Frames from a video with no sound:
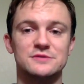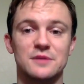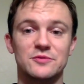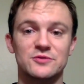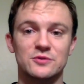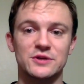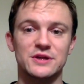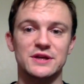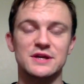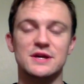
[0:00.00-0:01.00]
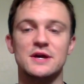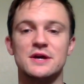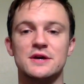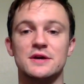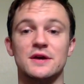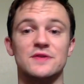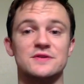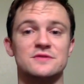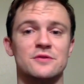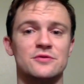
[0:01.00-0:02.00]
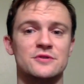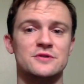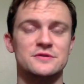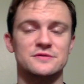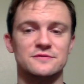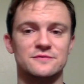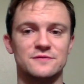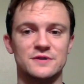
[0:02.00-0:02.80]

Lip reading: I'm the Tolkien Geek, and this is the third of